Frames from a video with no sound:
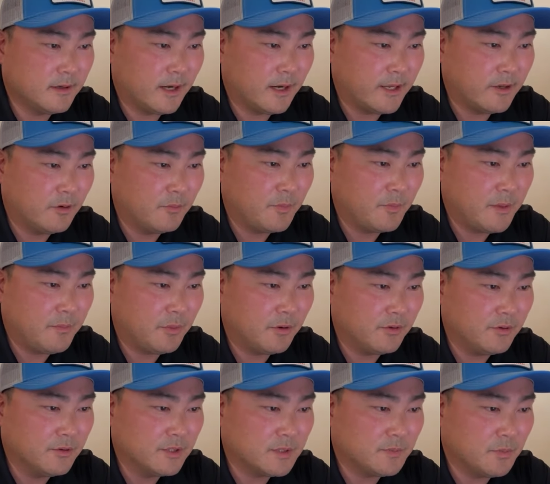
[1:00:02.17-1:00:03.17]
I I know people
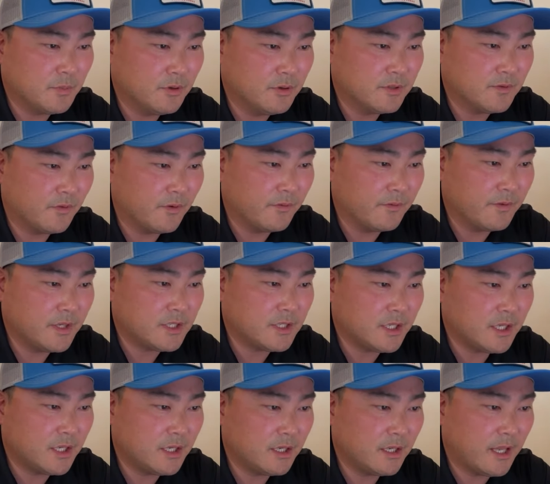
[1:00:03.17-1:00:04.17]
use spoons for
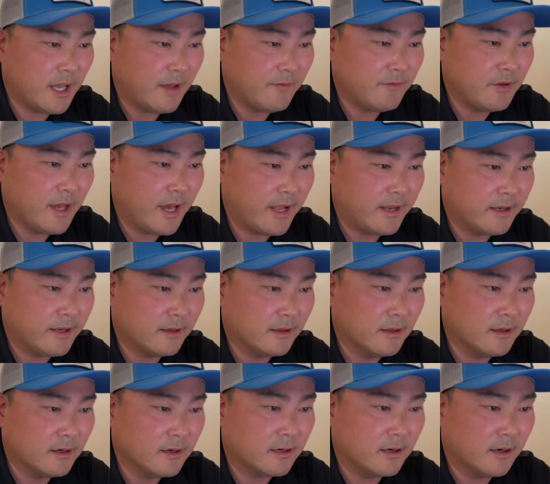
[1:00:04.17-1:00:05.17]
fishing. Have you had any
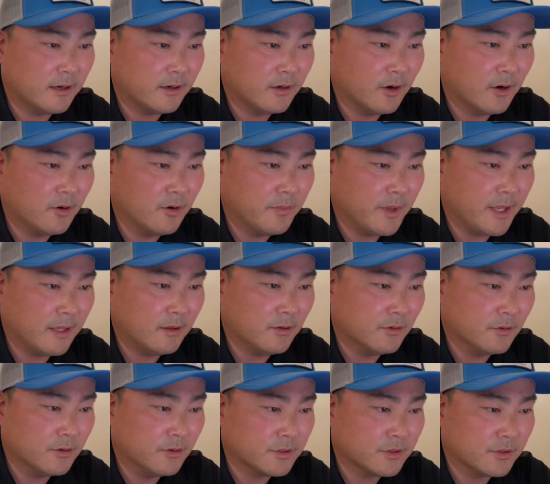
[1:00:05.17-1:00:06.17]
luck on homemade
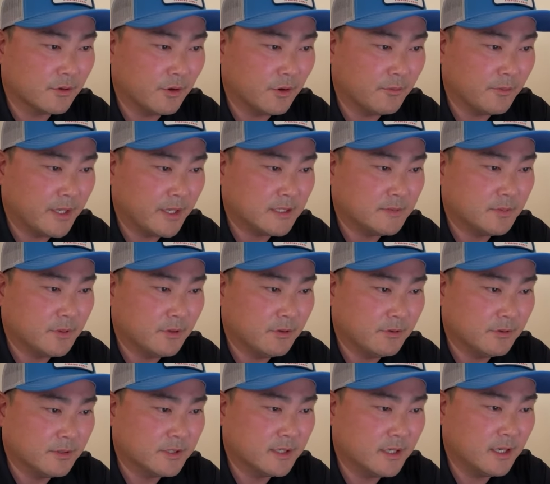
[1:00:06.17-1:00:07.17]
lures or homemade
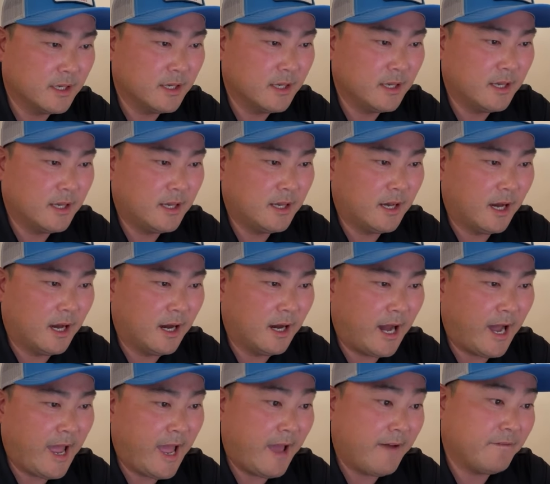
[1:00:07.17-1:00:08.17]
spoons?
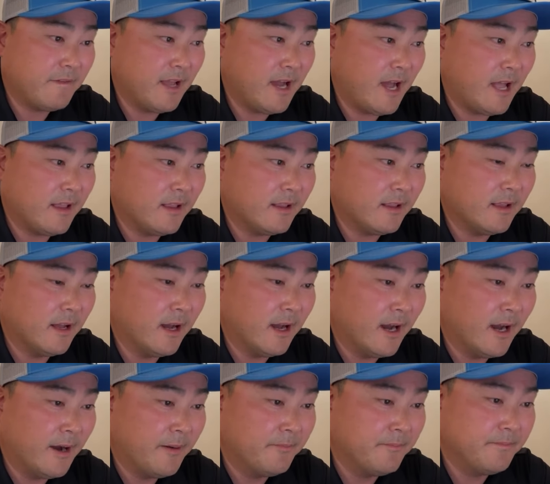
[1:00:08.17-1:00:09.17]
I have not.
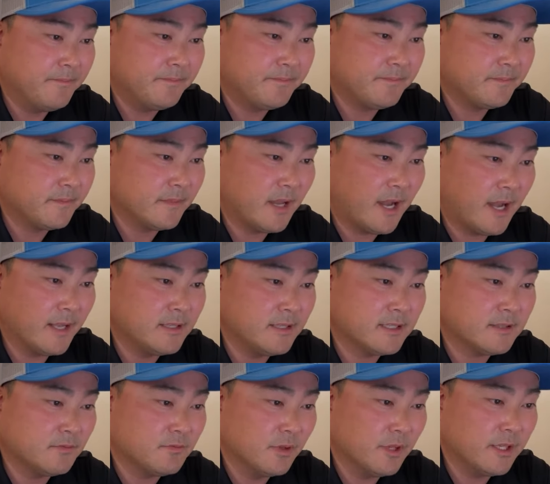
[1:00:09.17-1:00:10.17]
I
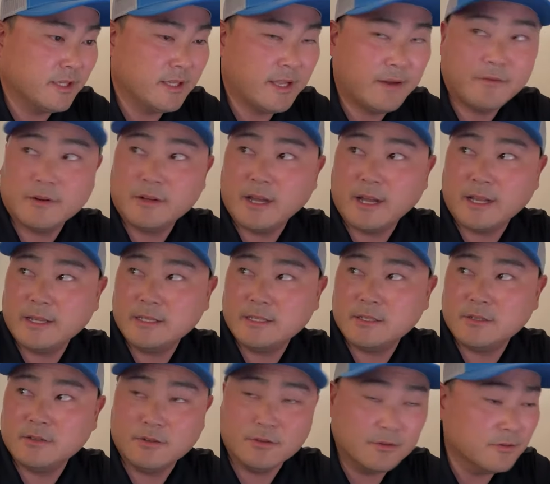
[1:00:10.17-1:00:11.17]
just really never got
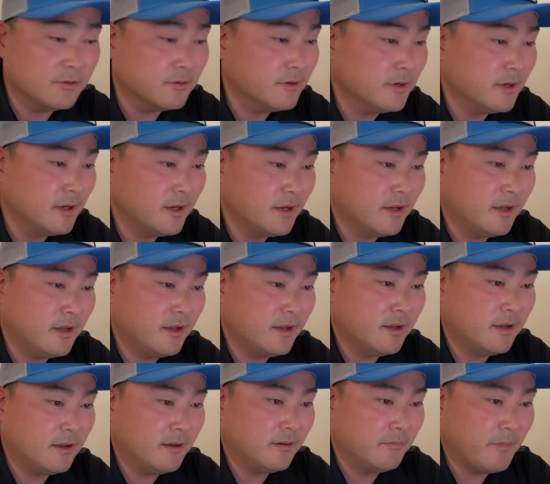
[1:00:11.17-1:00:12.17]
into
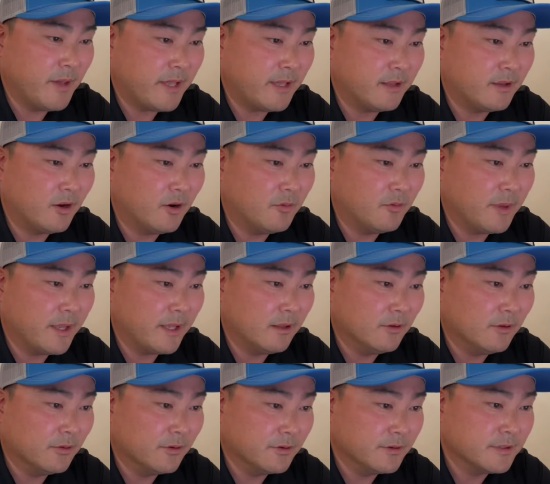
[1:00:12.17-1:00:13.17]
making homemade
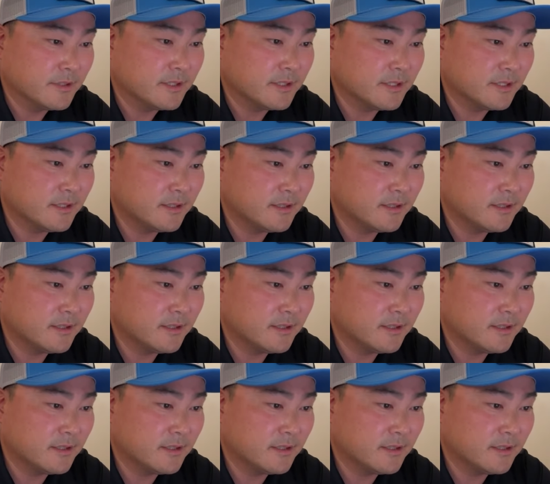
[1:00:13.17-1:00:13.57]
lures.